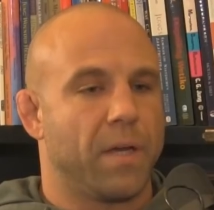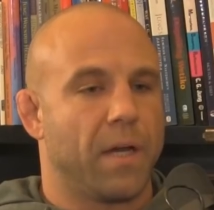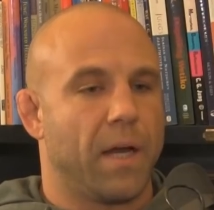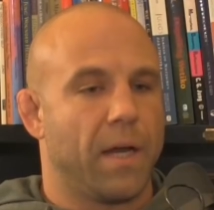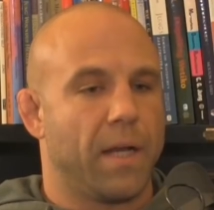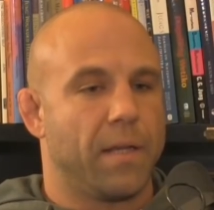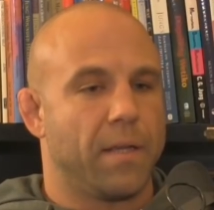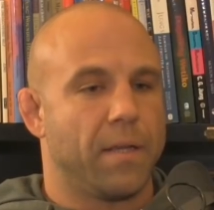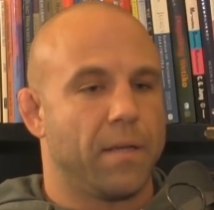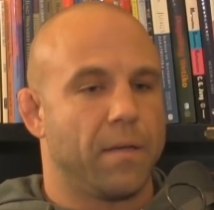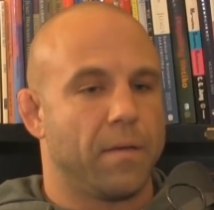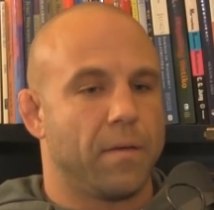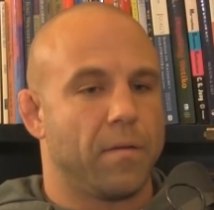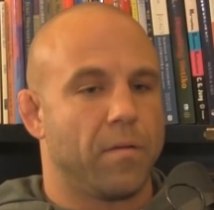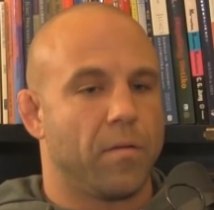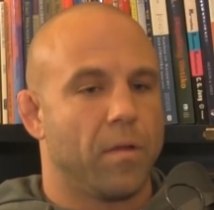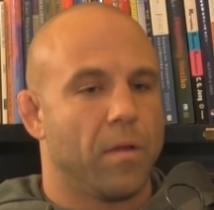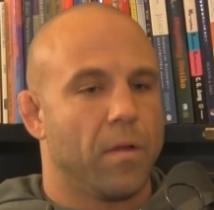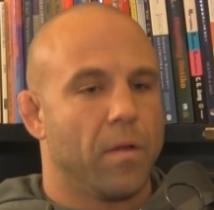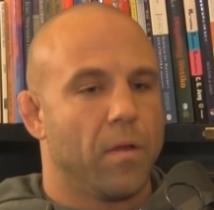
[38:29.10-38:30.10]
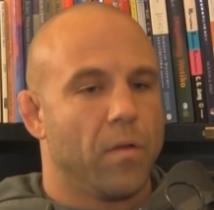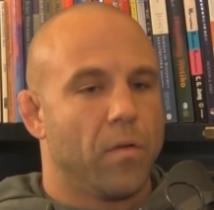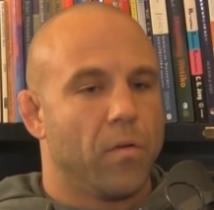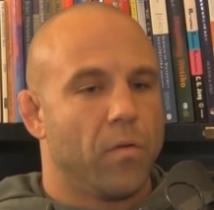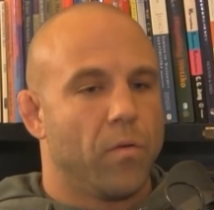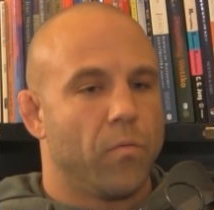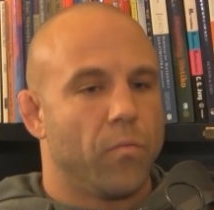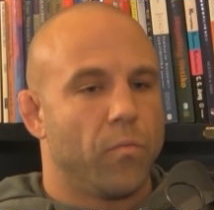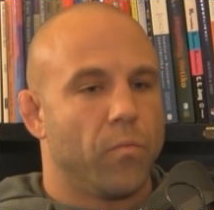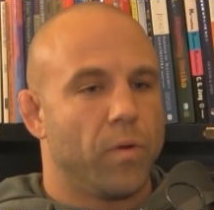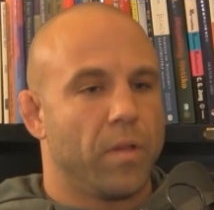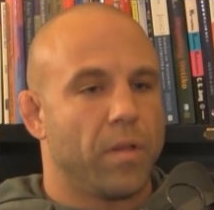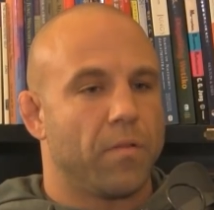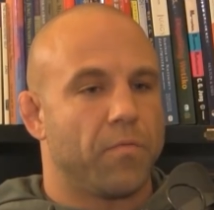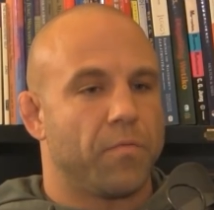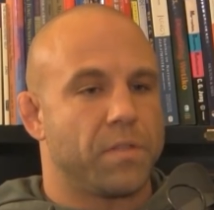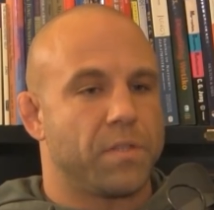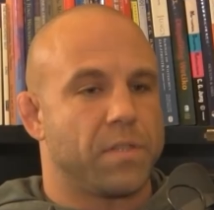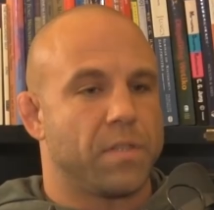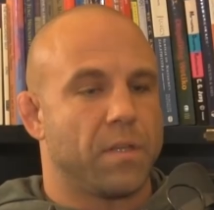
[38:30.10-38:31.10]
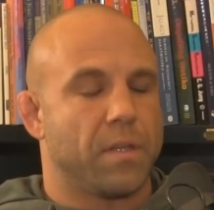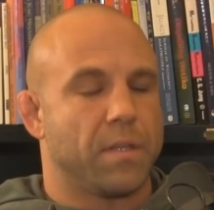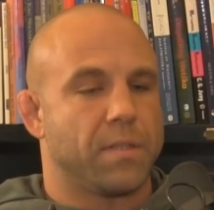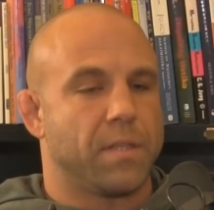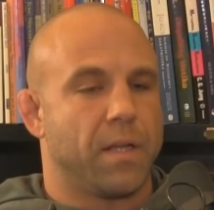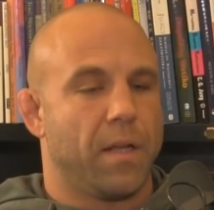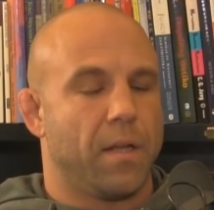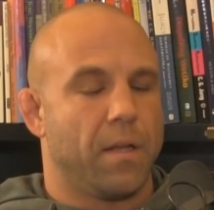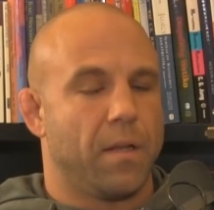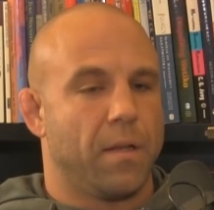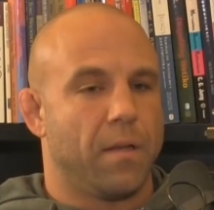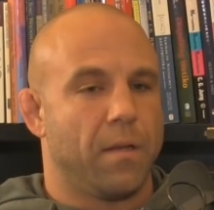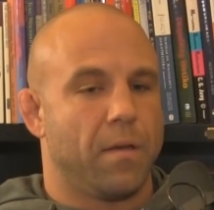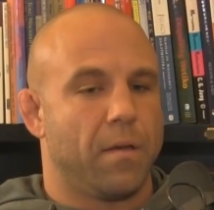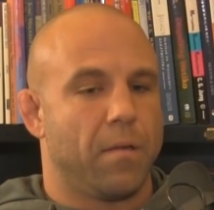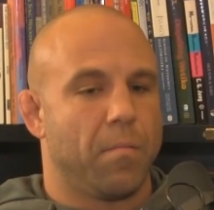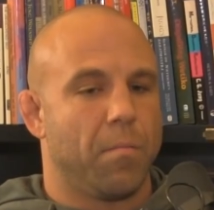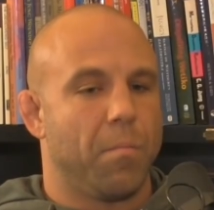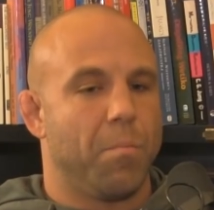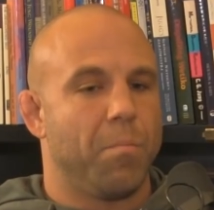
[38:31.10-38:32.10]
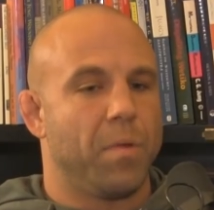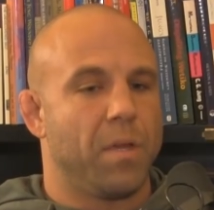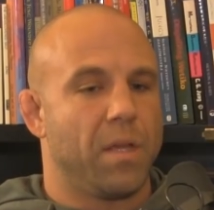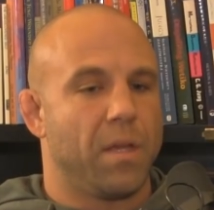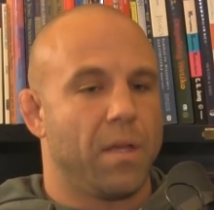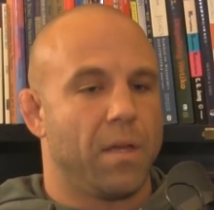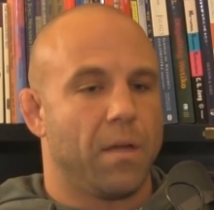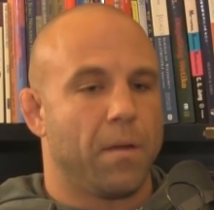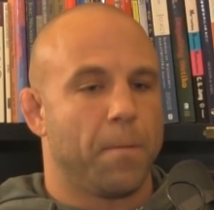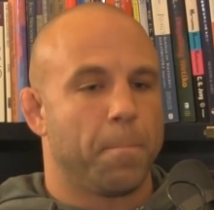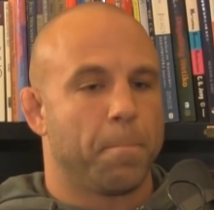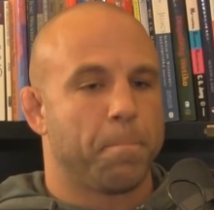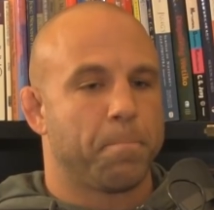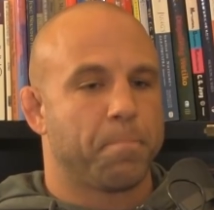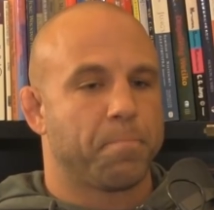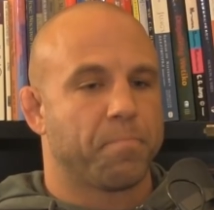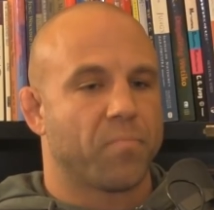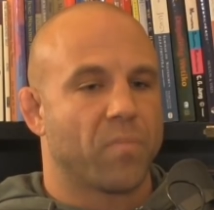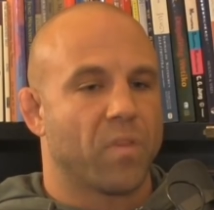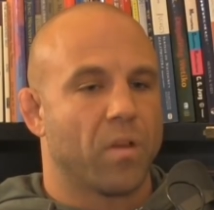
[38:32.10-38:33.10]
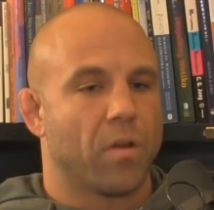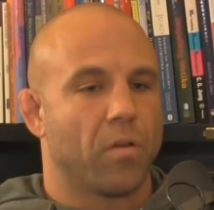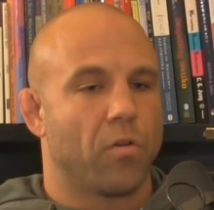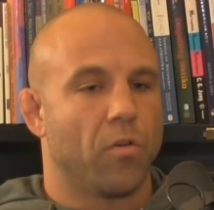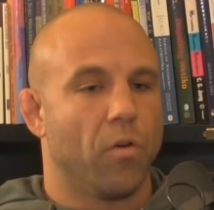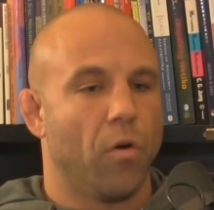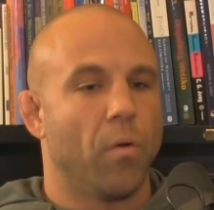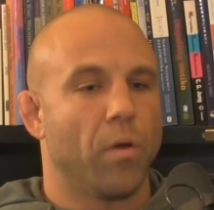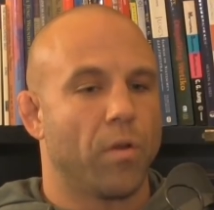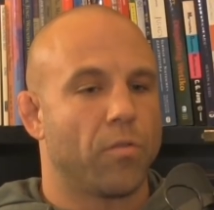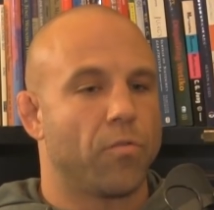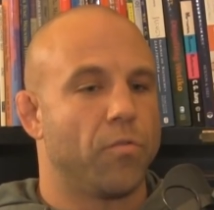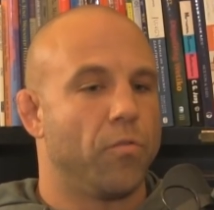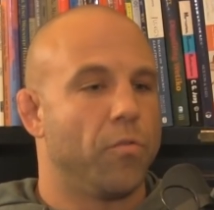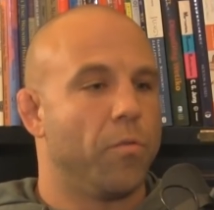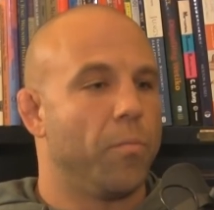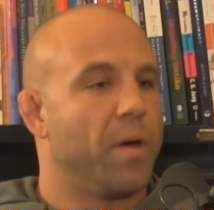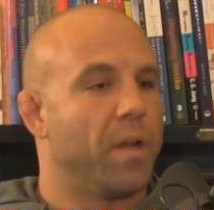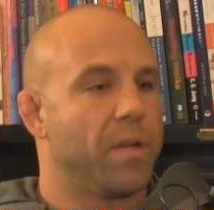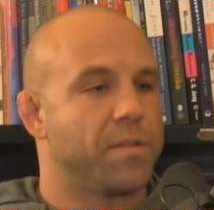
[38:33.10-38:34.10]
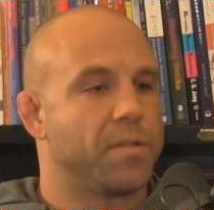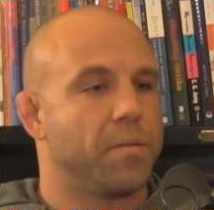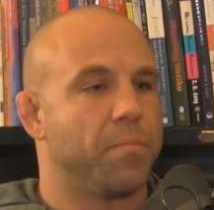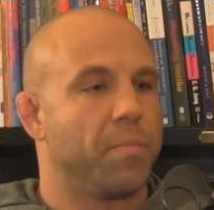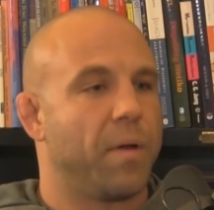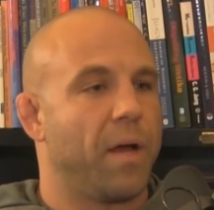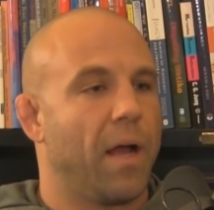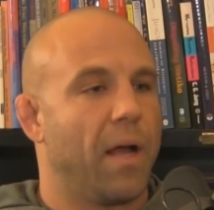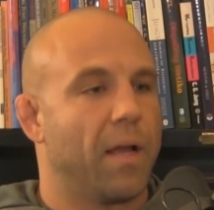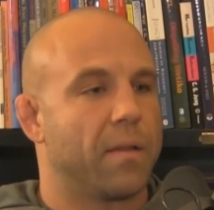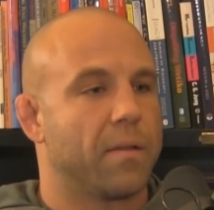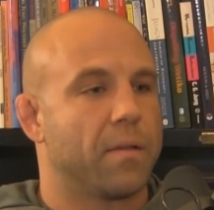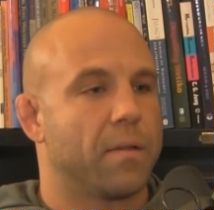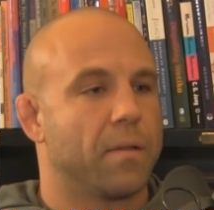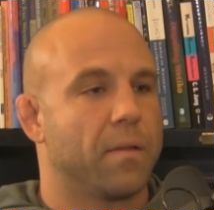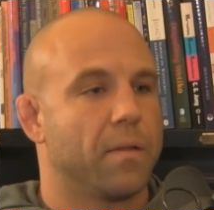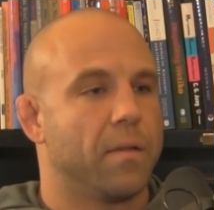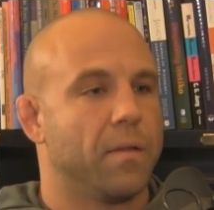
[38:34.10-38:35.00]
behind it, and really facilitated me going through the medicine path